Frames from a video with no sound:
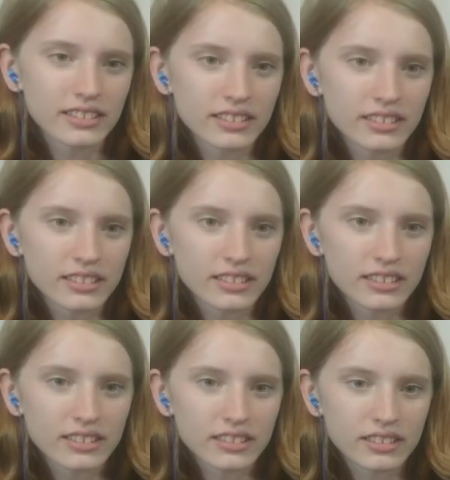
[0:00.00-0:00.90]

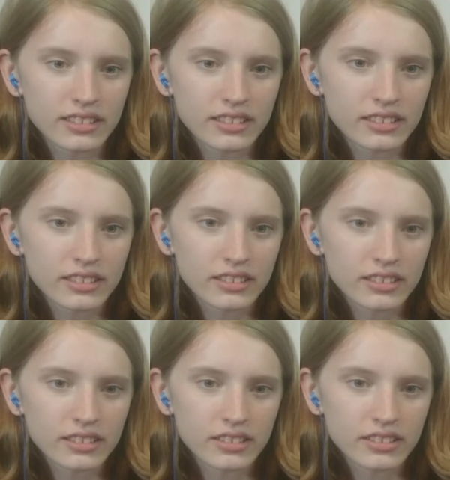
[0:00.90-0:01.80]

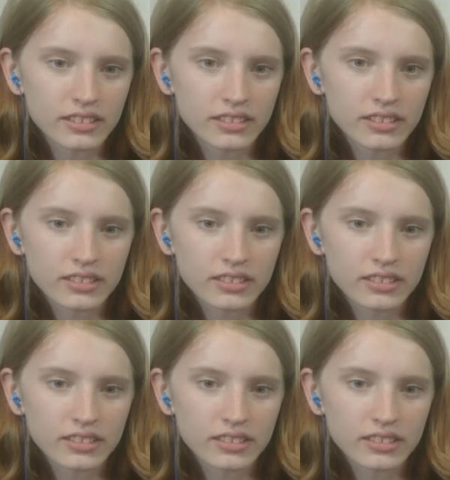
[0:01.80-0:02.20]
This person isn't speaking.